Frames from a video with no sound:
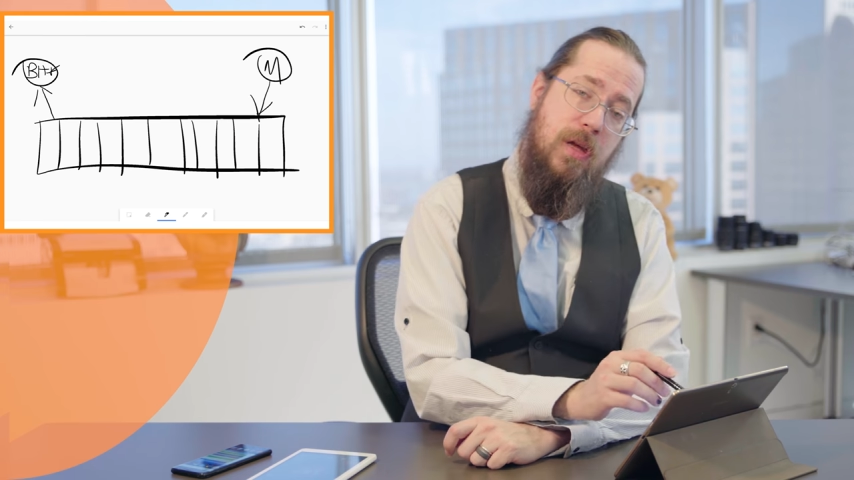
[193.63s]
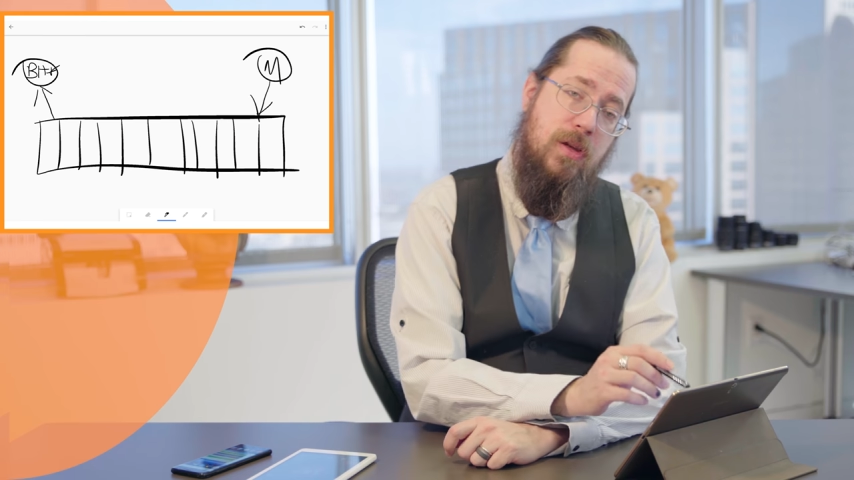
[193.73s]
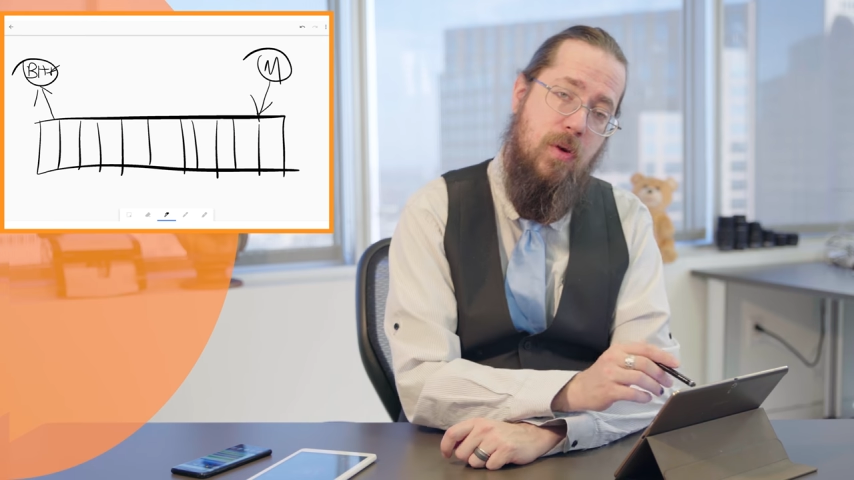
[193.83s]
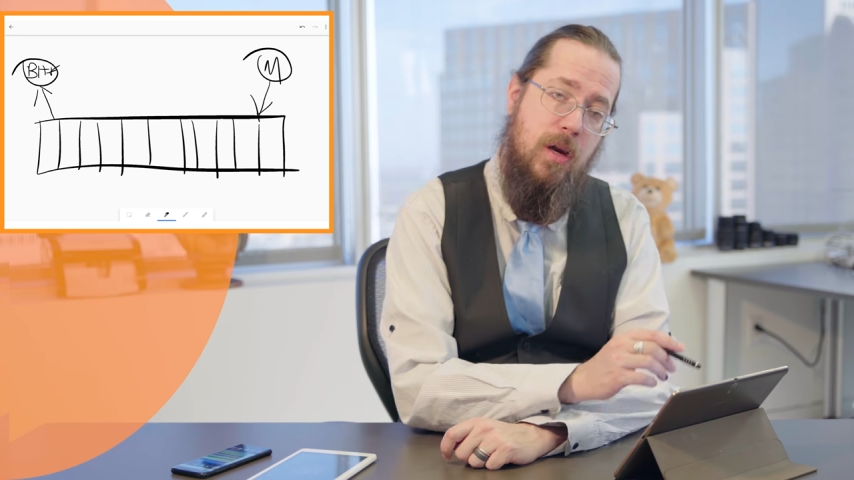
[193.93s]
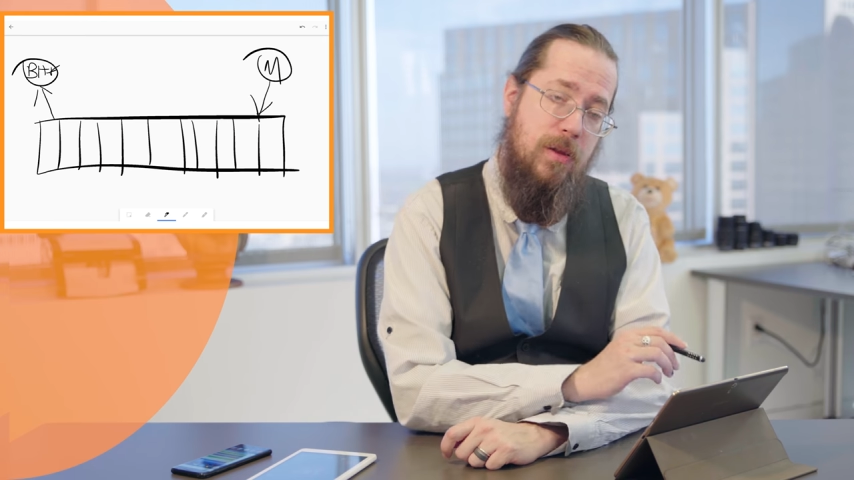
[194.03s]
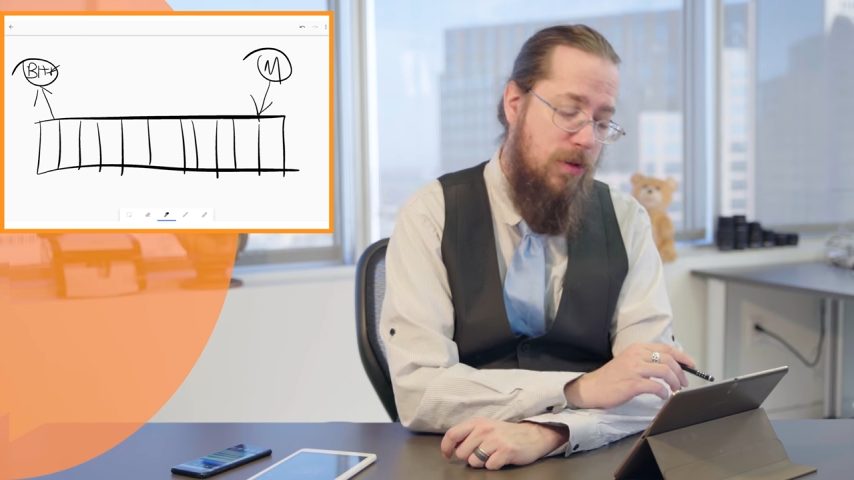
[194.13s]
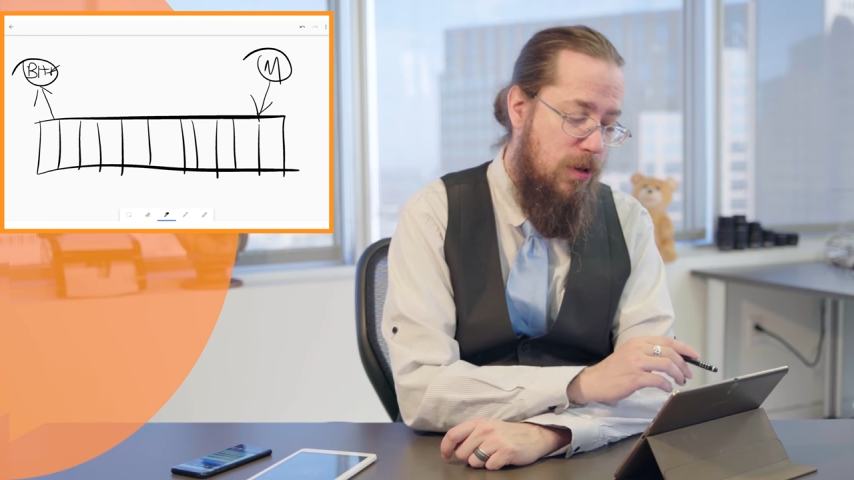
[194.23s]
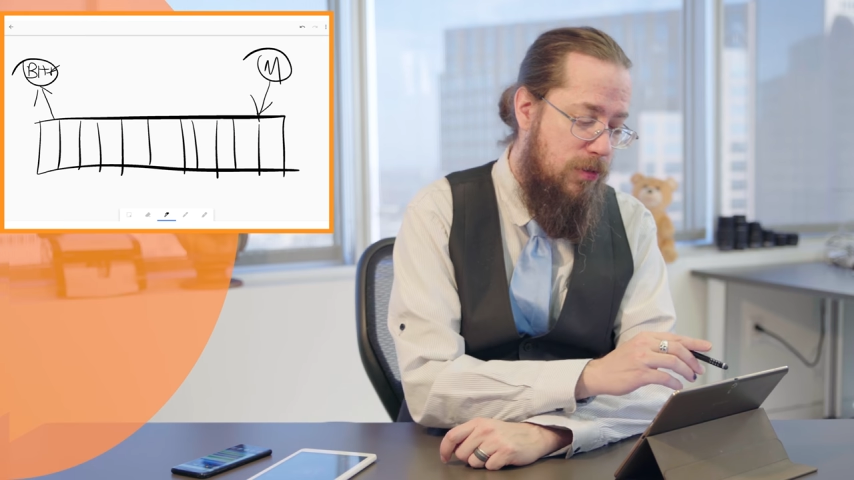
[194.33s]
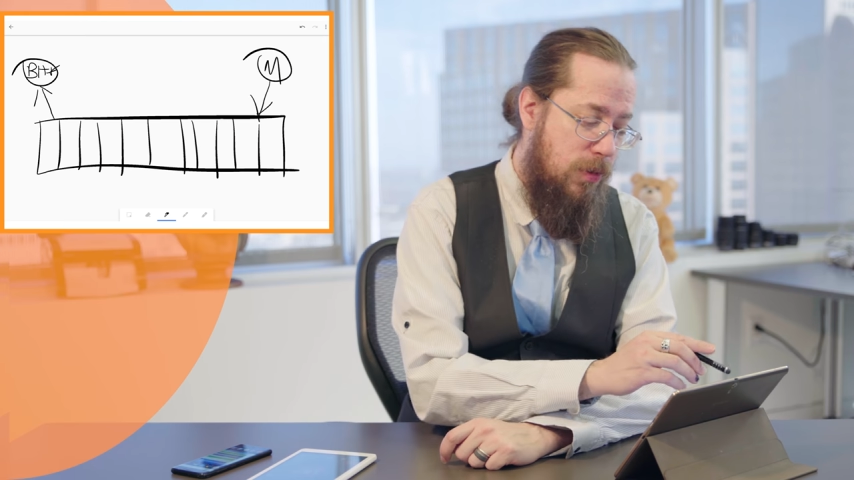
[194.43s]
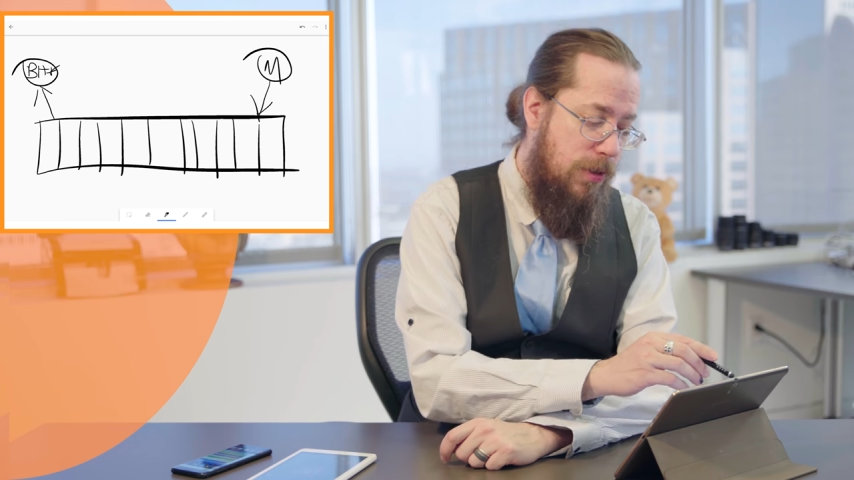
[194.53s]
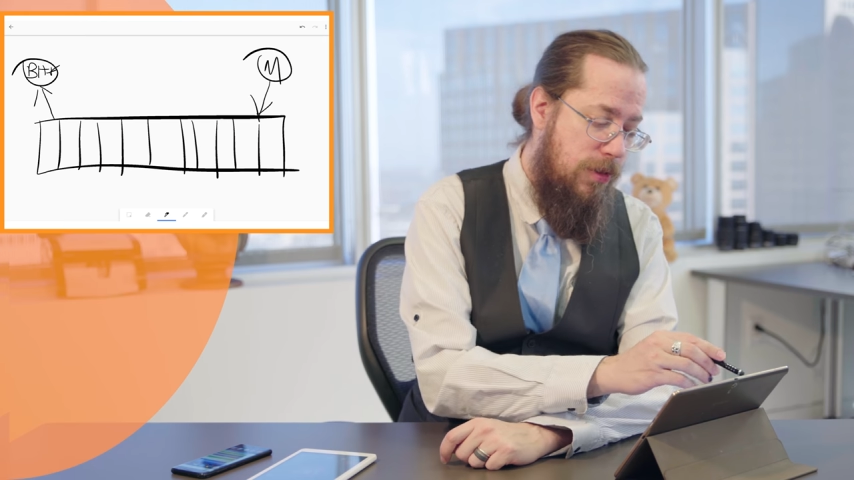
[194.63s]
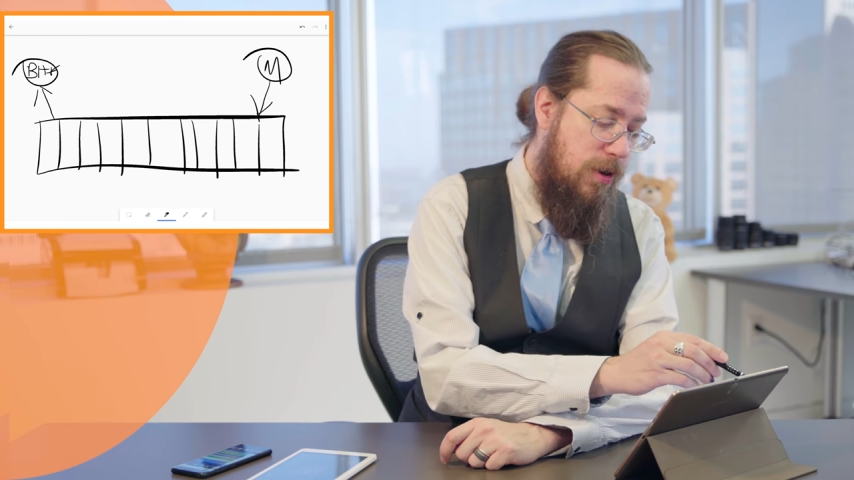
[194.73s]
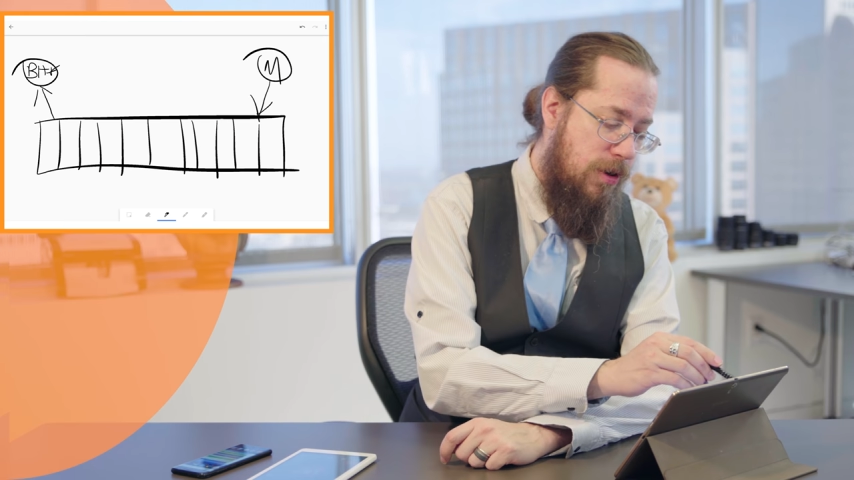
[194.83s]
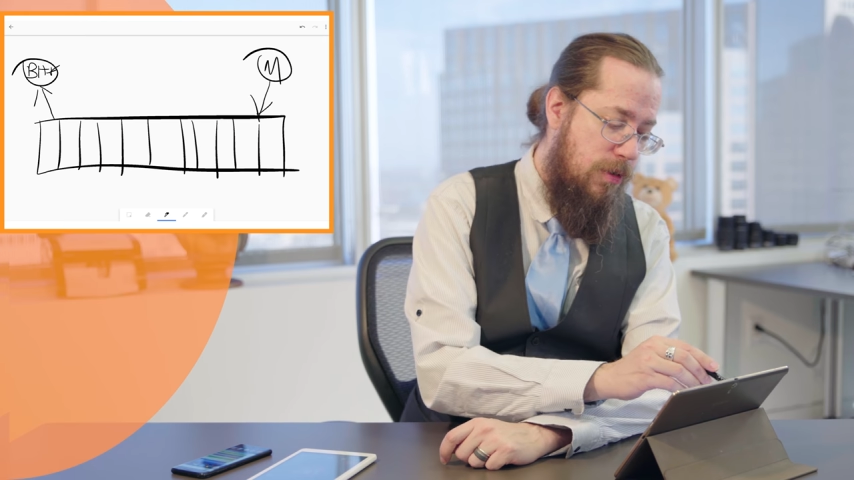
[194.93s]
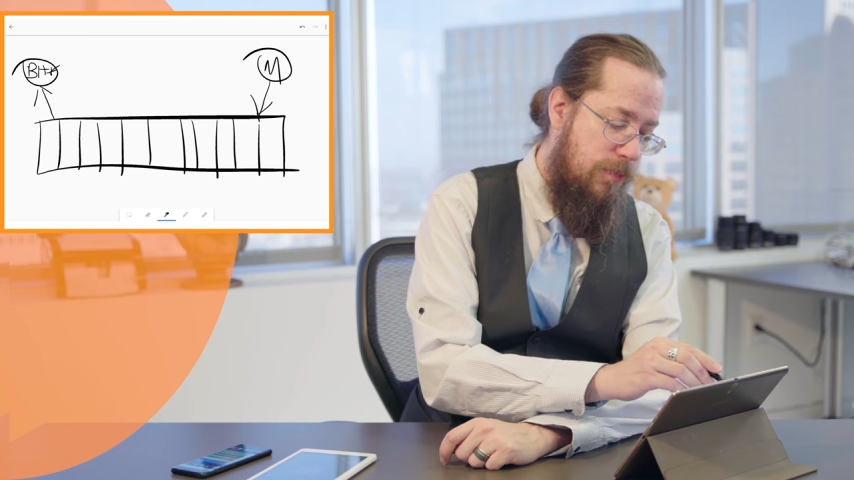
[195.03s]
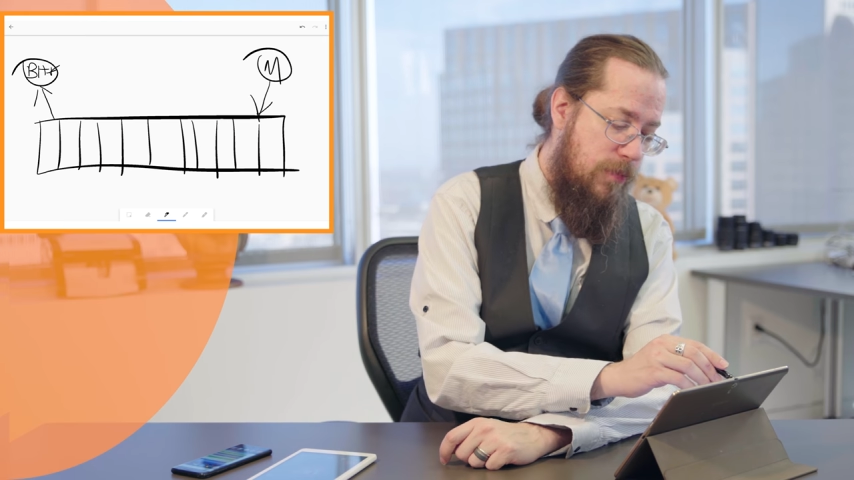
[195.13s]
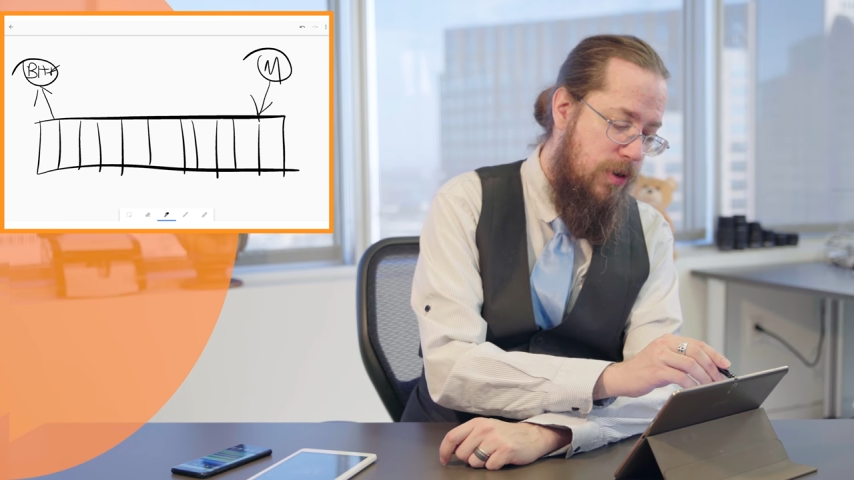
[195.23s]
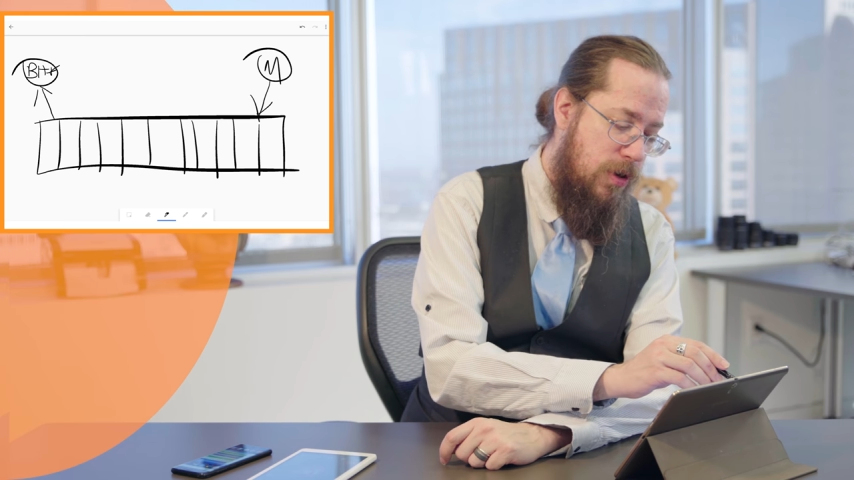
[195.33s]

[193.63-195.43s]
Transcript: Bitcoin and turn it into Ethereum,